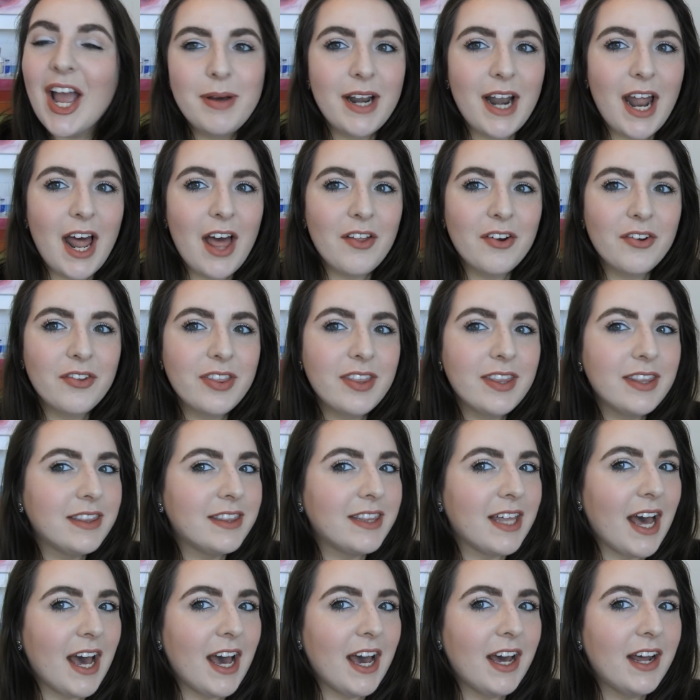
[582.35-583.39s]
But other
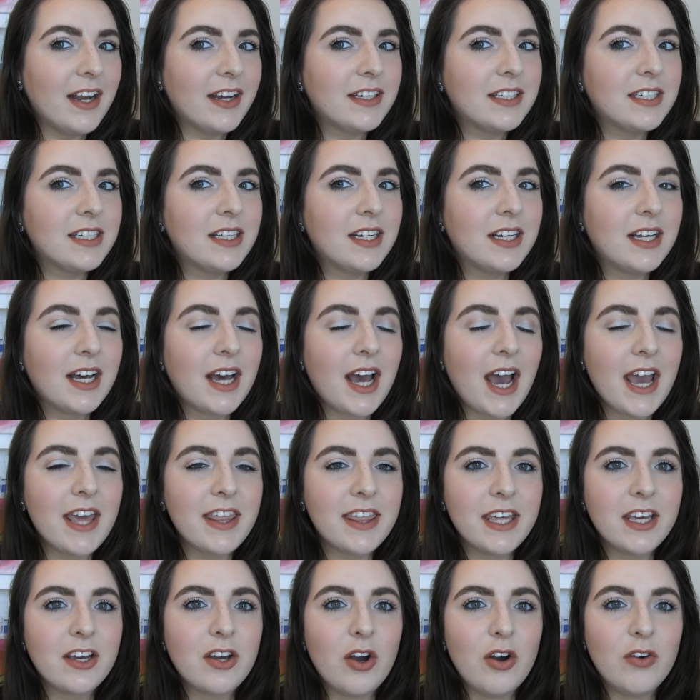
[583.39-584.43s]
than that, I
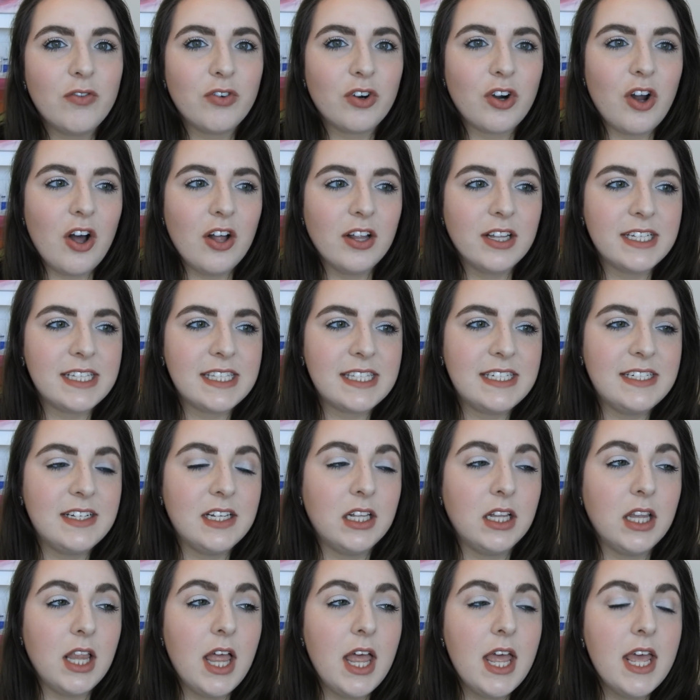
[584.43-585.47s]
think overall it
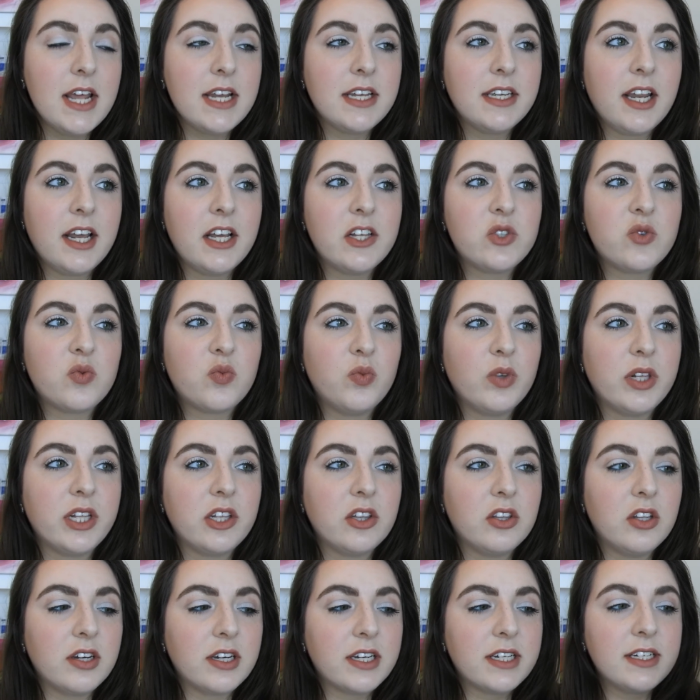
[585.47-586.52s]
still does
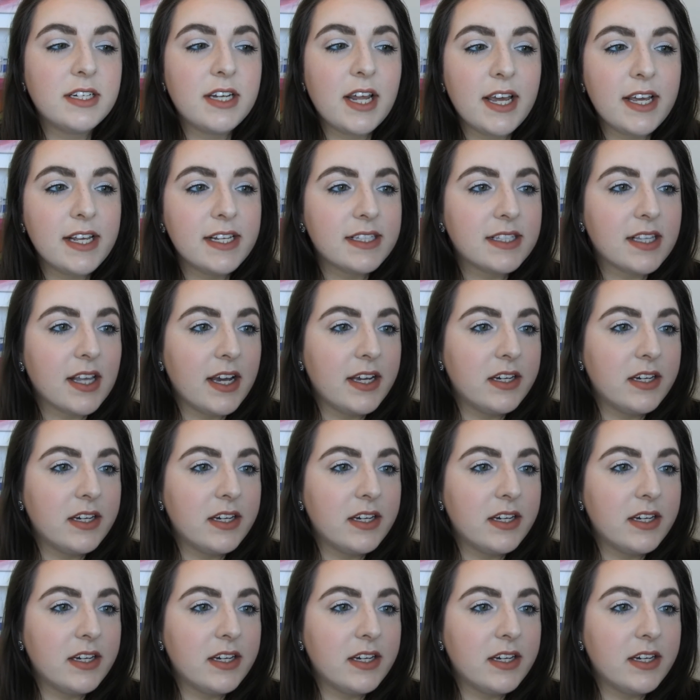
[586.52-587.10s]
really look nice.